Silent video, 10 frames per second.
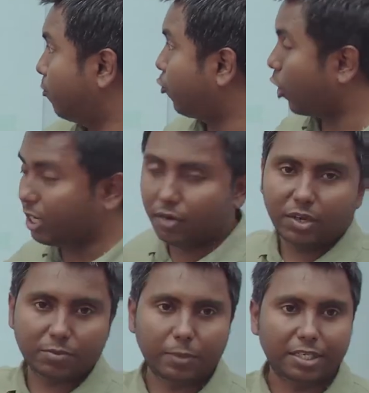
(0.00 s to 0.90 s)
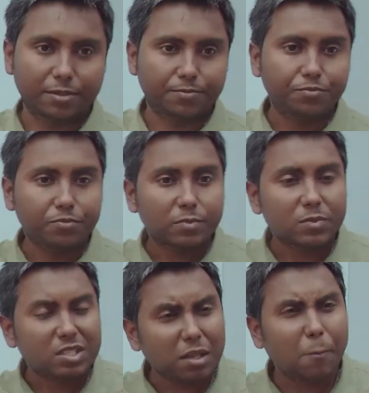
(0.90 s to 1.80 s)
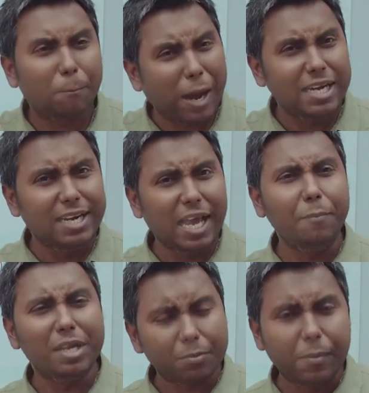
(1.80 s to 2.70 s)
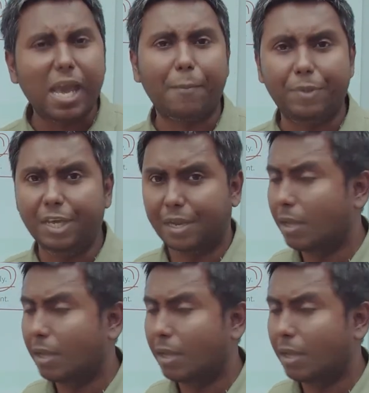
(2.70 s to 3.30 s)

foreign investment. By name, it may appear,